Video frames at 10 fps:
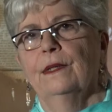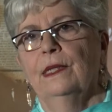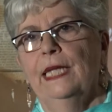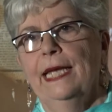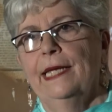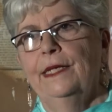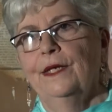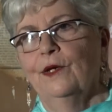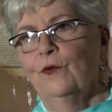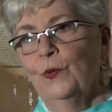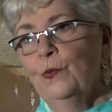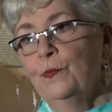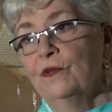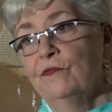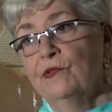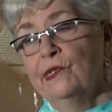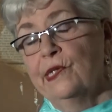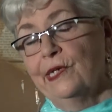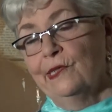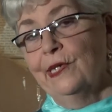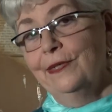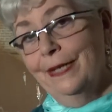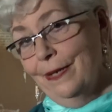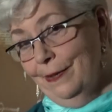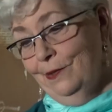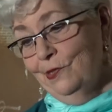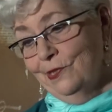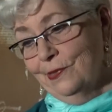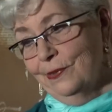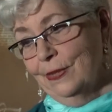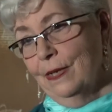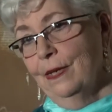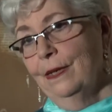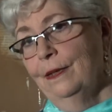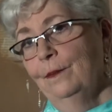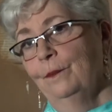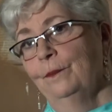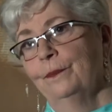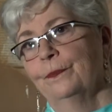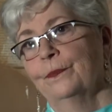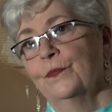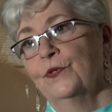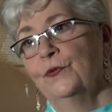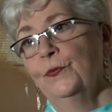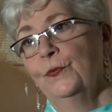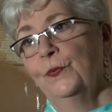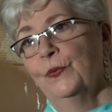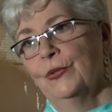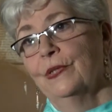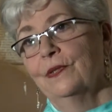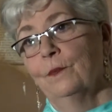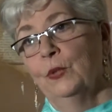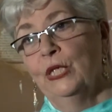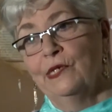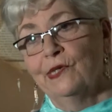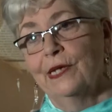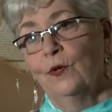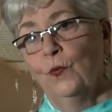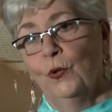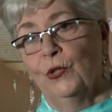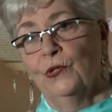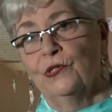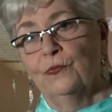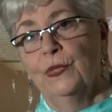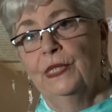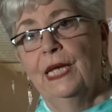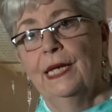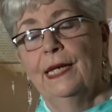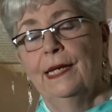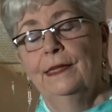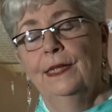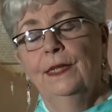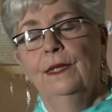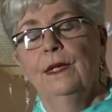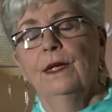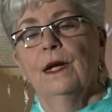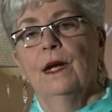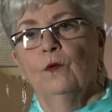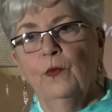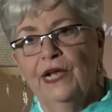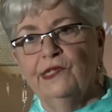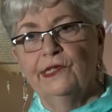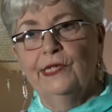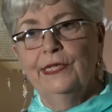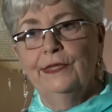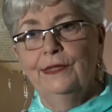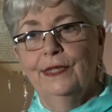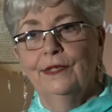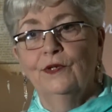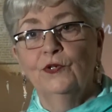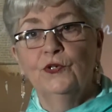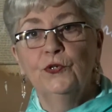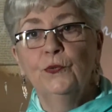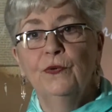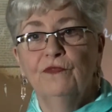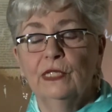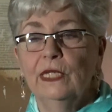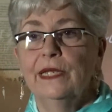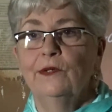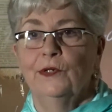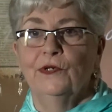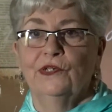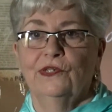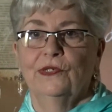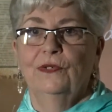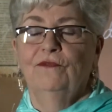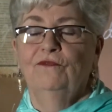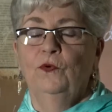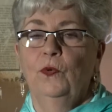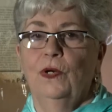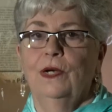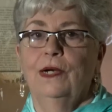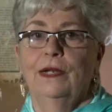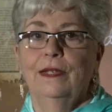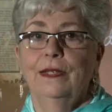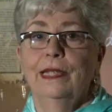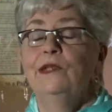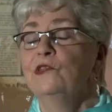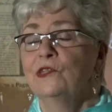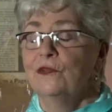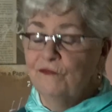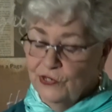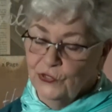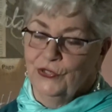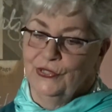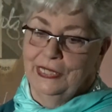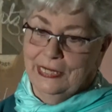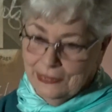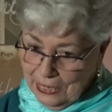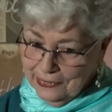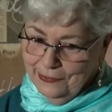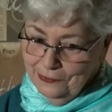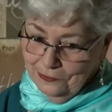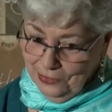led a group of 60 nuns um, to the police headquarters when they had arrested two of the leaders for insufficiently lighted